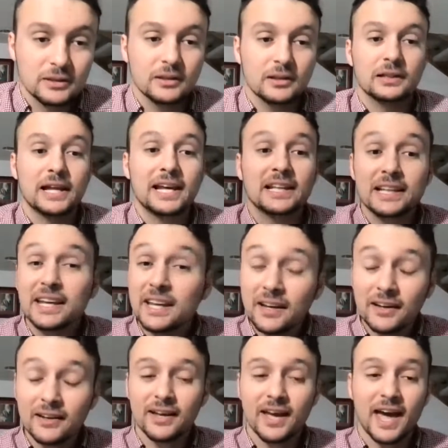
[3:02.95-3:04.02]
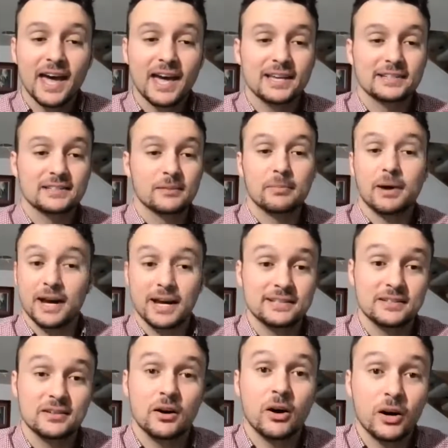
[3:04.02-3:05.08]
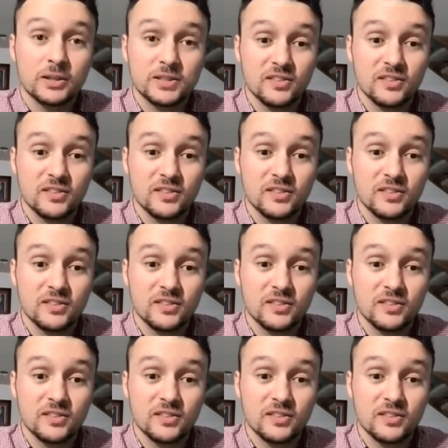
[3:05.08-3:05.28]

Lately, as the minds and hearts